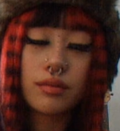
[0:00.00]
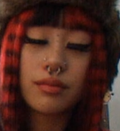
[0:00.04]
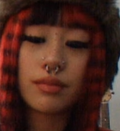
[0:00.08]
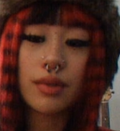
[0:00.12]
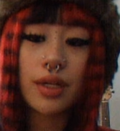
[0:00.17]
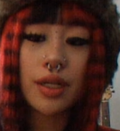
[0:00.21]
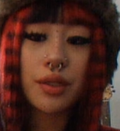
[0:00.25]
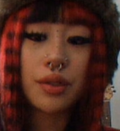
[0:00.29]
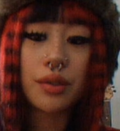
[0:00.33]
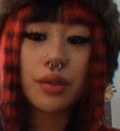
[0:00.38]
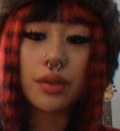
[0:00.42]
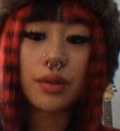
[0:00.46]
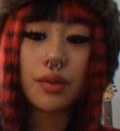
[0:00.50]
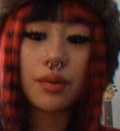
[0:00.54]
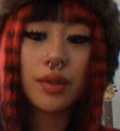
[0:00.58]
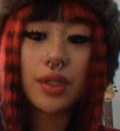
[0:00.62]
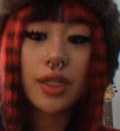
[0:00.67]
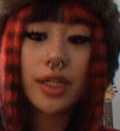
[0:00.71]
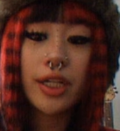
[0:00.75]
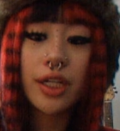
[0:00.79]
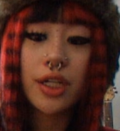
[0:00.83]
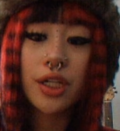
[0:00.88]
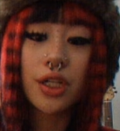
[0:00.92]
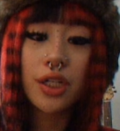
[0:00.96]
I don't know,
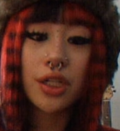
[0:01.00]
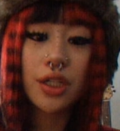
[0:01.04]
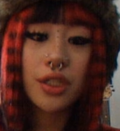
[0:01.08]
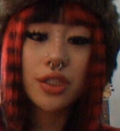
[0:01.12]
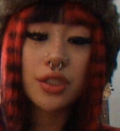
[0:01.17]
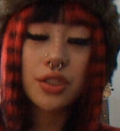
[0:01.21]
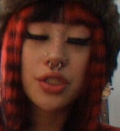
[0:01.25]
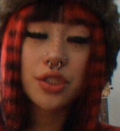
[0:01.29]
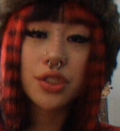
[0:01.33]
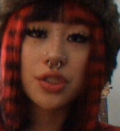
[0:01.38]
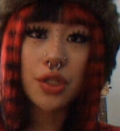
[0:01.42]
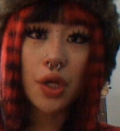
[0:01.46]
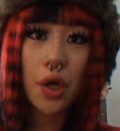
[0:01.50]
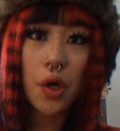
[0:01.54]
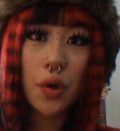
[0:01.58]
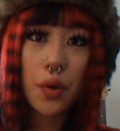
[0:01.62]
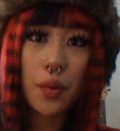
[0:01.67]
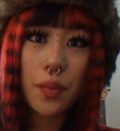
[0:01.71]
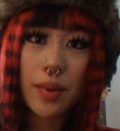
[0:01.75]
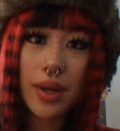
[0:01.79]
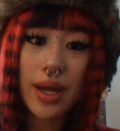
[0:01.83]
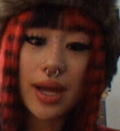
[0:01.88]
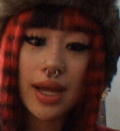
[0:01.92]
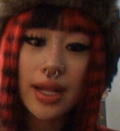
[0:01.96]
it hurts so
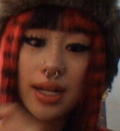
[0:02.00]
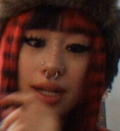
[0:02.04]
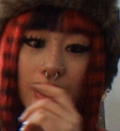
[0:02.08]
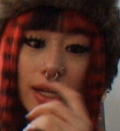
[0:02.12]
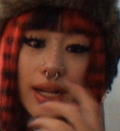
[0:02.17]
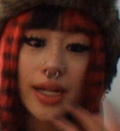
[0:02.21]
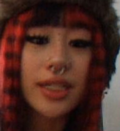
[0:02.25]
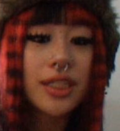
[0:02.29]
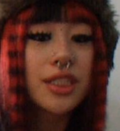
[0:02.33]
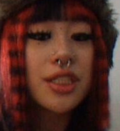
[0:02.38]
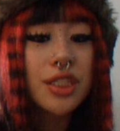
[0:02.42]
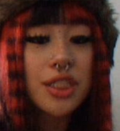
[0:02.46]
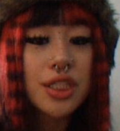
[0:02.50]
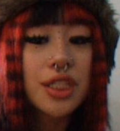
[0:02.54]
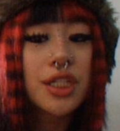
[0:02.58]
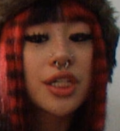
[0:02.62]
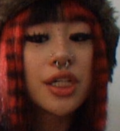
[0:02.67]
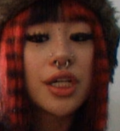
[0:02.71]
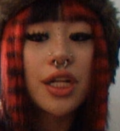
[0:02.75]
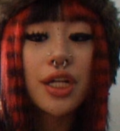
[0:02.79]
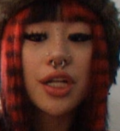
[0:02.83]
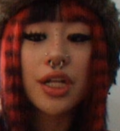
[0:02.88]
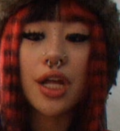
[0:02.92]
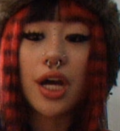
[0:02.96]
bad and I just
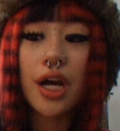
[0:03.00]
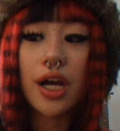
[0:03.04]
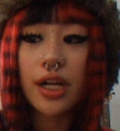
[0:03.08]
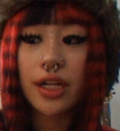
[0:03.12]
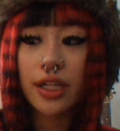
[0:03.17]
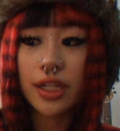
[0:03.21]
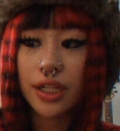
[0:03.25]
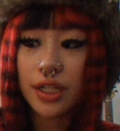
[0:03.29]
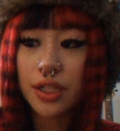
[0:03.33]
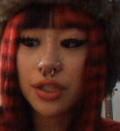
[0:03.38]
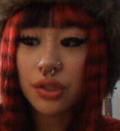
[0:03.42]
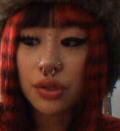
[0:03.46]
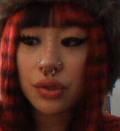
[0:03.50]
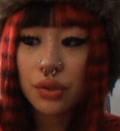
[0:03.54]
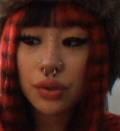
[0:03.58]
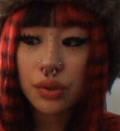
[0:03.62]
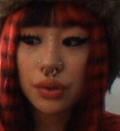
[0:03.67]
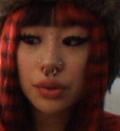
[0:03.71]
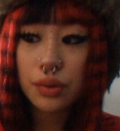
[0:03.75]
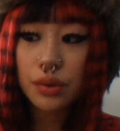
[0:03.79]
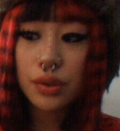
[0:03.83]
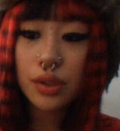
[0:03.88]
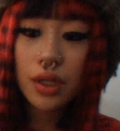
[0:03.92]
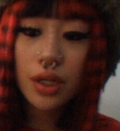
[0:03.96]
could not get it
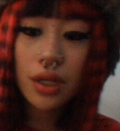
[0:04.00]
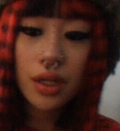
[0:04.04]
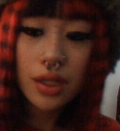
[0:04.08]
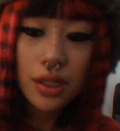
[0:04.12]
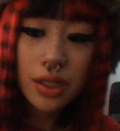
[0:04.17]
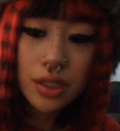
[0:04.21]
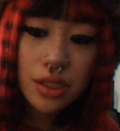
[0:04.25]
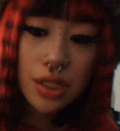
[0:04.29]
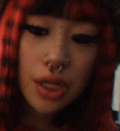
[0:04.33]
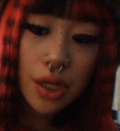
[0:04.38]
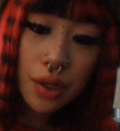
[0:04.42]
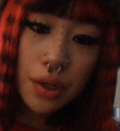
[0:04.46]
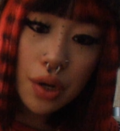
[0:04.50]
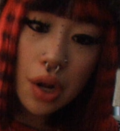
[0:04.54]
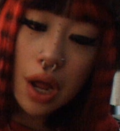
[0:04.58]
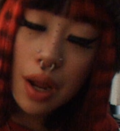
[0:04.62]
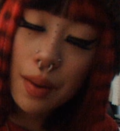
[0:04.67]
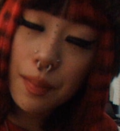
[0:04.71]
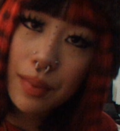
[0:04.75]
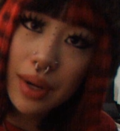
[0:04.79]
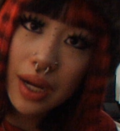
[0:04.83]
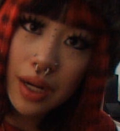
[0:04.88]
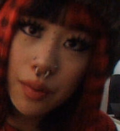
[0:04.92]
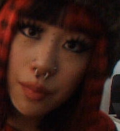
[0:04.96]
through. So I don't know, I
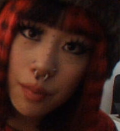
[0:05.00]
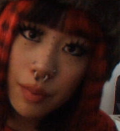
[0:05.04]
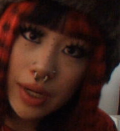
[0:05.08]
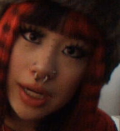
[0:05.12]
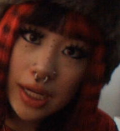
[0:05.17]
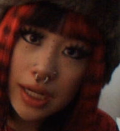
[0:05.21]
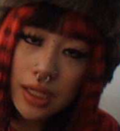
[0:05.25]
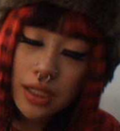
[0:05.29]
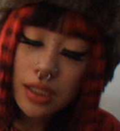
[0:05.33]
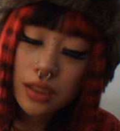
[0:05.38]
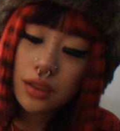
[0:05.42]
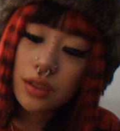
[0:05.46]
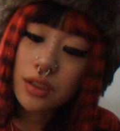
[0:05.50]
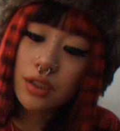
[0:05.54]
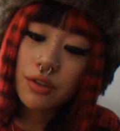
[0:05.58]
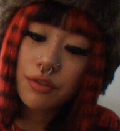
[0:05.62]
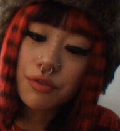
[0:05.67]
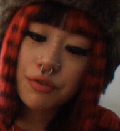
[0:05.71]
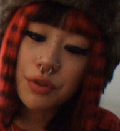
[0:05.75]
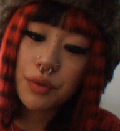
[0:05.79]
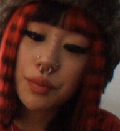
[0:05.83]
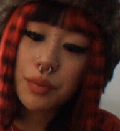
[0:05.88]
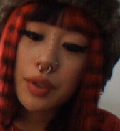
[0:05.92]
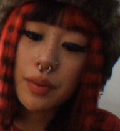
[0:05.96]
might wait a
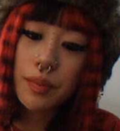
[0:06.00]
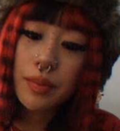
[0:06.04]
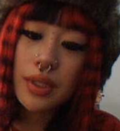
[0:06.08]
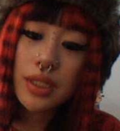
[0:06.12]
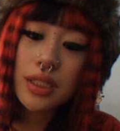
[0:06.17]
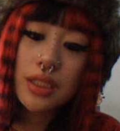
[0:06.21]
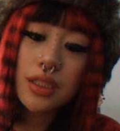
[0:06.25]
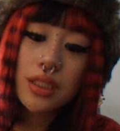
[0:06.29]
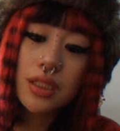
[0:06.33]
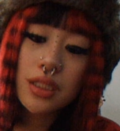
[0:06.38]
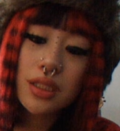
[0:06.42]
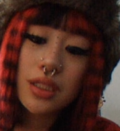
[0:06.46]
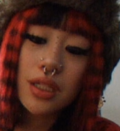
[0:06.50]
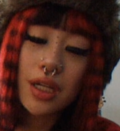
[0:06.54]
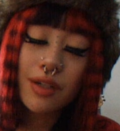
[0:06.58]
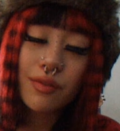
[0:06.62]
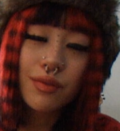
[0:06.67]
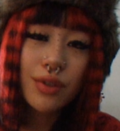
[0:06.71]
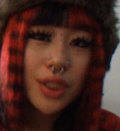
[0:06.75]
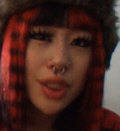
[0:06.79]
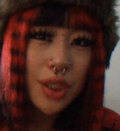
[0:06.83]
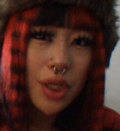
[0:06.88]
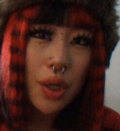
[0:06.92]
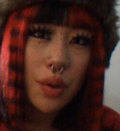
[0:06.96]
few more months. I
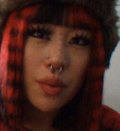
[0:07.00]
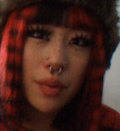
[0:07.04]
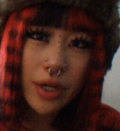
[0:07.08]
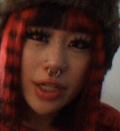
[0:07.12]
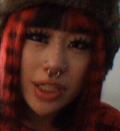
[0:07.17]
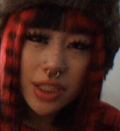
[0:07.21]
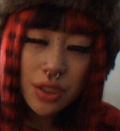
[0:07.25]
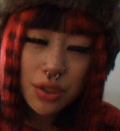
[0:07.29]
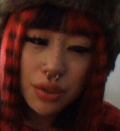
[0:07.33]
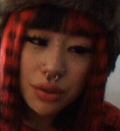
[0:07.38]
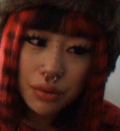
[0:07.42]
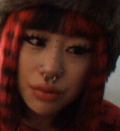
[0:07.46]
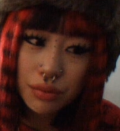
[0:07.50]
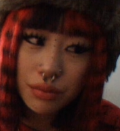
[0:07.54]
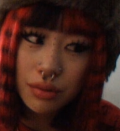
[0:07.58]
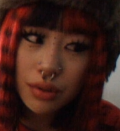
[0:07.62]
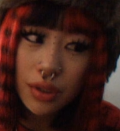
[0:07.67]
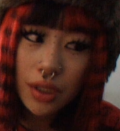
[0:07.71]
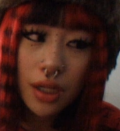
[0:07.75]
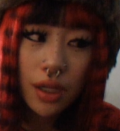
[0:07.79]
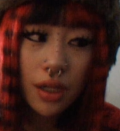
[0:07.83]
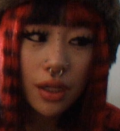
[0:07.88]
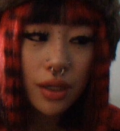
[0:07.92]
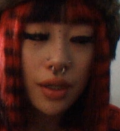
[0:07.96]
really don't want to,
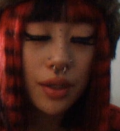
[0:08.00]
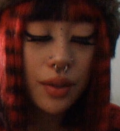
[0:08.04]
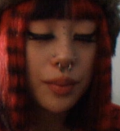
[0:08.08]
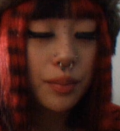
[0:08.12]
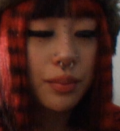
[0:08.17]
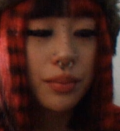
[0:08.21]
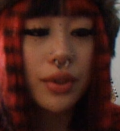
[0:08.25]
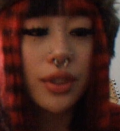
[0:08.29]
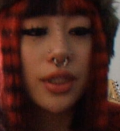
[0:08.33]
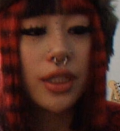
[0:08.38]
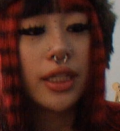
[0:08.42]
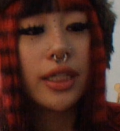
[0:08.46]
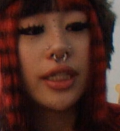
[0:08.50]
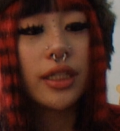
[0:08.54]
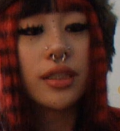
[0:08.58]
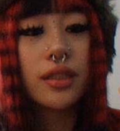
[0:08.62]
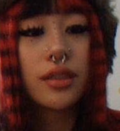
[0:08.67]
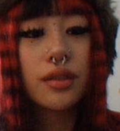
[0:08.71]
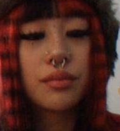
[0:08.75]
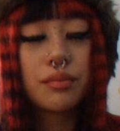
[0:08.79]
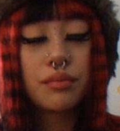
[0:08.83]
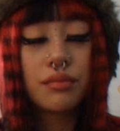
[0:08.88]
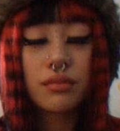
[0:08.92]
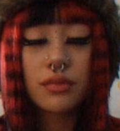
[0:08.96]
but like
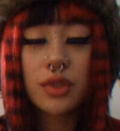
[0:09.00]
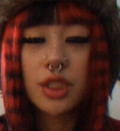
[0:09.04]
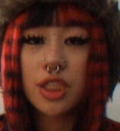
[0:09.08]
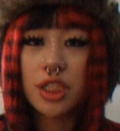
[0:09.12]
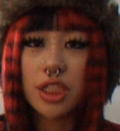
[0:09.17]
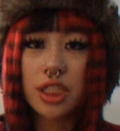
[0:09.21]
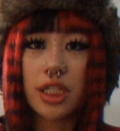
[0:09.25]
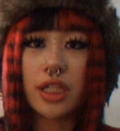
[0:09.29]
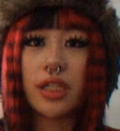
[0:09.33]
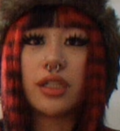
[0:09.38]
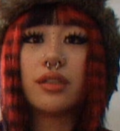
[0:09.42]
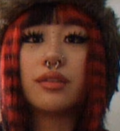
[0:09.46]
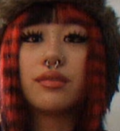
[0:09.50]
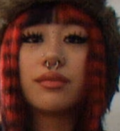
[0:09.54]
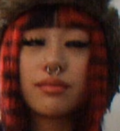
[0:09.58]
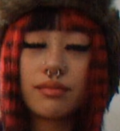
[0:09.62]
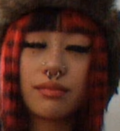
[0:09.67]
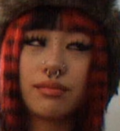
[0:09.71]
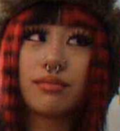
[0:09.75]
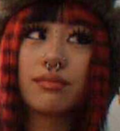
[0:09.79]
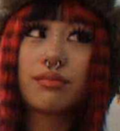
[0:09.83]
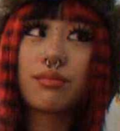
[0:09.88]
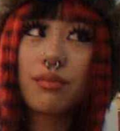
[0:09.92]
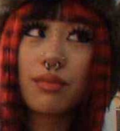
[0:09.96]
shit,
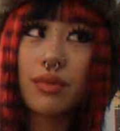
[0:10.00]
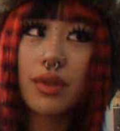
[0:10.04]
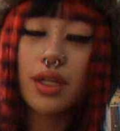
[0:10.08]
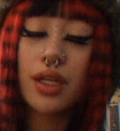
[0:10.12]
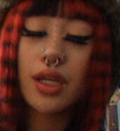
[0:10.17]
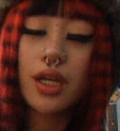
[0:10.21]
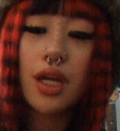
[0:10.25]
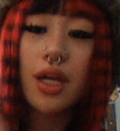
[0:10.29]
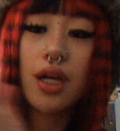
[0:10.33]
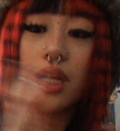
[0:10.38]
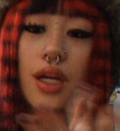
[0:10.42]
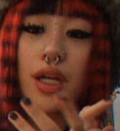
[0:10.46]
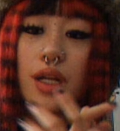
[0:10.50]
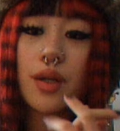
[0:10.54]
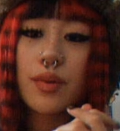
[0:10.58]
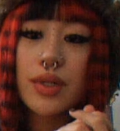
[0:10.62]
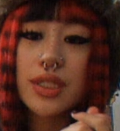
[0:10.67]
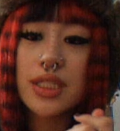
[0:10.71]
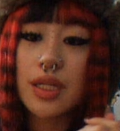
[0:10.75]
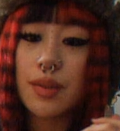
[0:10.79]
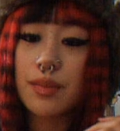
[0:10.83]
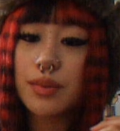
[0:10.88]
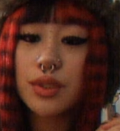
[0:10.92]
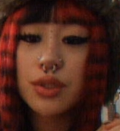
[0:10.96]

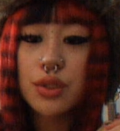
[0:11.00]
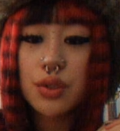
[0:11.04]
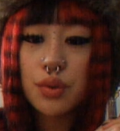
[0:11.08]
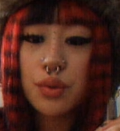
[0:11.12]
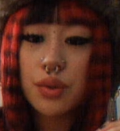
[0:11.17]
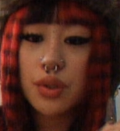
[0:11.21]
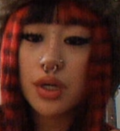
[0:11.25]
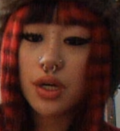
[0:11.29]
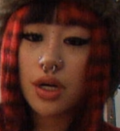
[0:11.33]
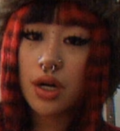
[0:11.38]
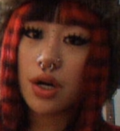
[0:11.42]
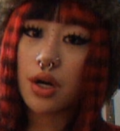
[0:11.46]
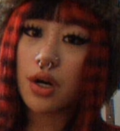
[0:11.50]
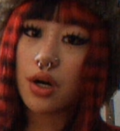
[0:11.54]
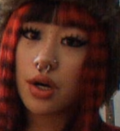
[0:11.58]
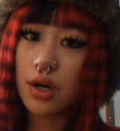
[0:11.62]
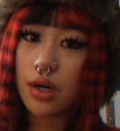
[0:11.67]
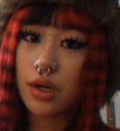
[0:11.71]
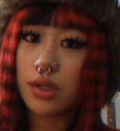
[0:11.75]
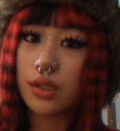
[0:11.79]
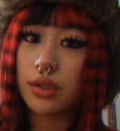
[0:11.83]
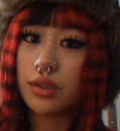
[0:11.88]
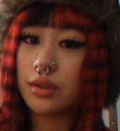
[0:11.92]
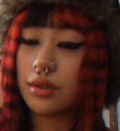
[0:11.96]
Anyways, I'm gonna do a
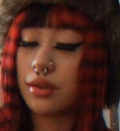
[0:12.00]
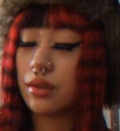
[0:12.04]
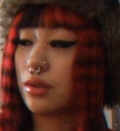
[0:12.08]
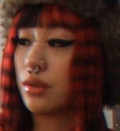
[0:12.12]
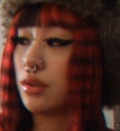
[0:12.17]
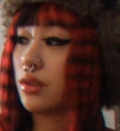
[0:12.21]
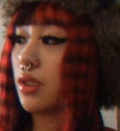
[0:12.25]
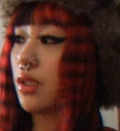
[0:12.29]
haul.